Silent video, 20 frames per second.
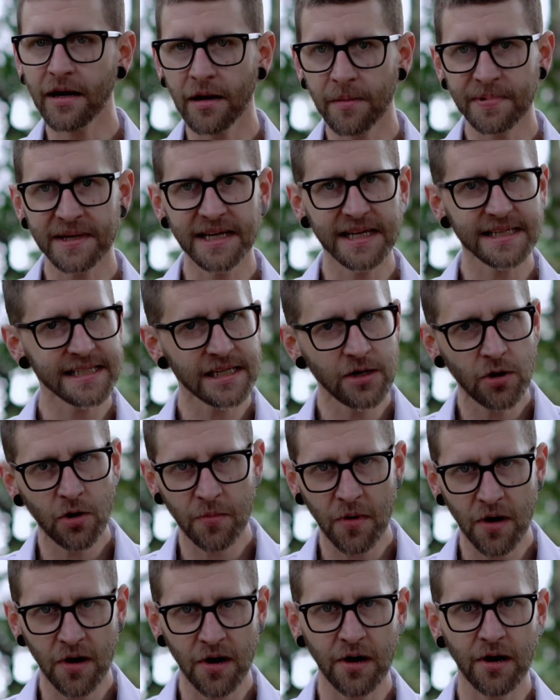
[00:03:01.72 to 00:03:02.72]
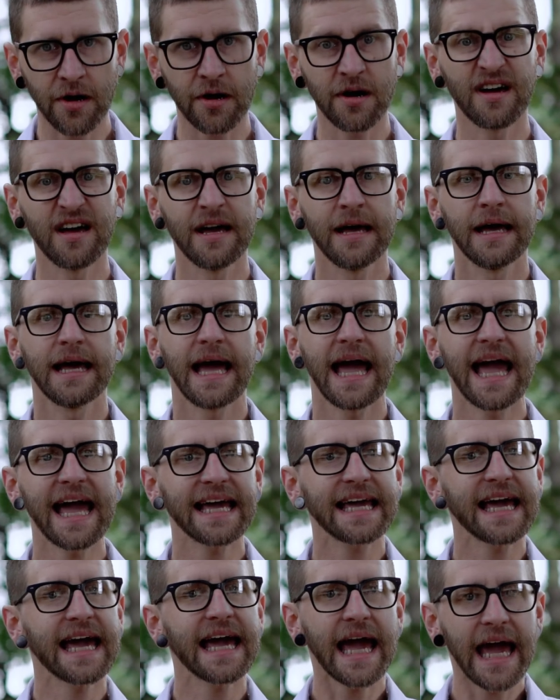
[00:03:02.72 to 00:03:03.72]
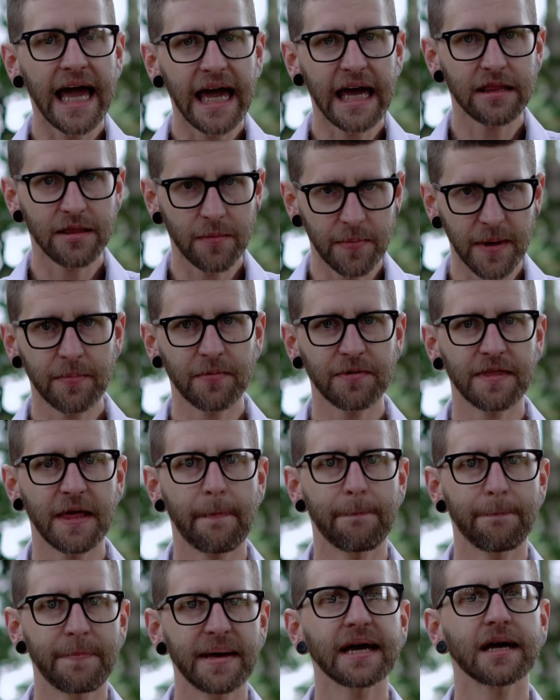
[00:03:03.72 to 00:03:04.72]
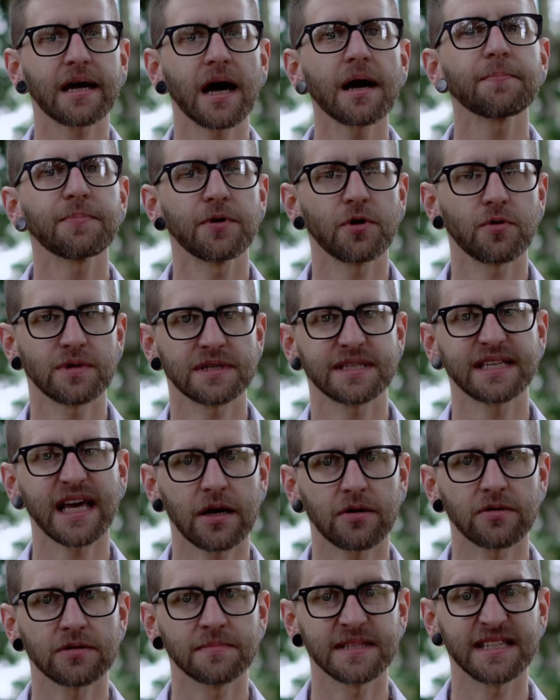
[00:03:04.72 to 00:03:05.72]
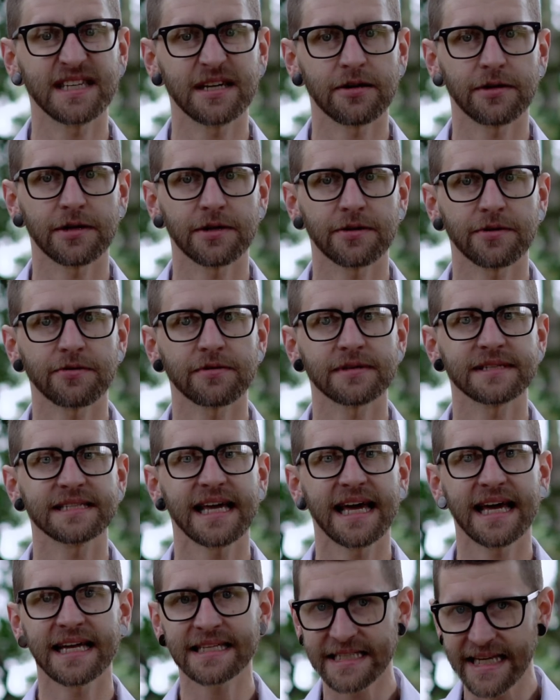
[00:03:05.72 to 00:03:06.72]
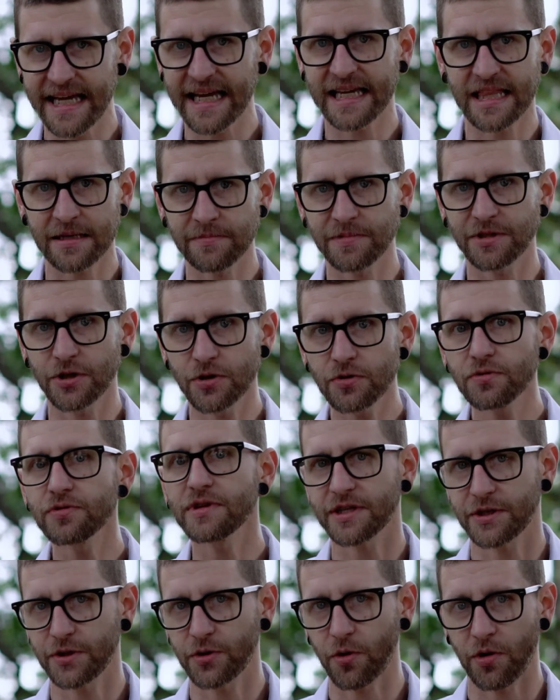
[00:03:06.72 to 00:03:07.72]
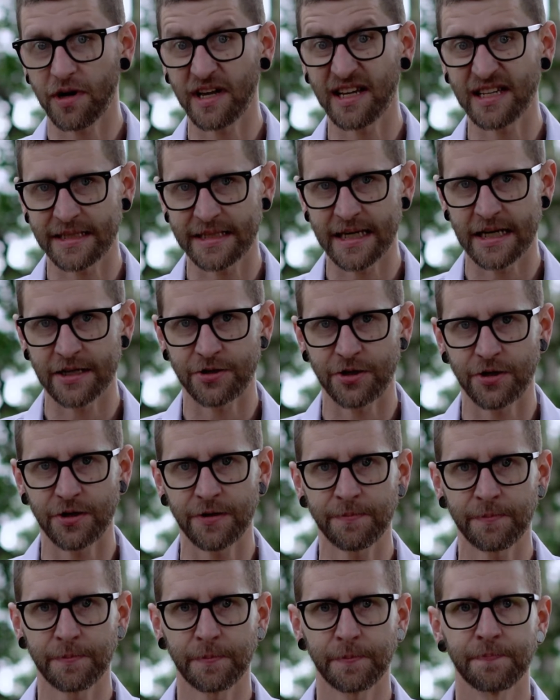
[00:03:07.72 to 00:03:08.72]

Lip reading: companies in Omaha, aka the people that pick up your recycled materials and take them to the sorting center.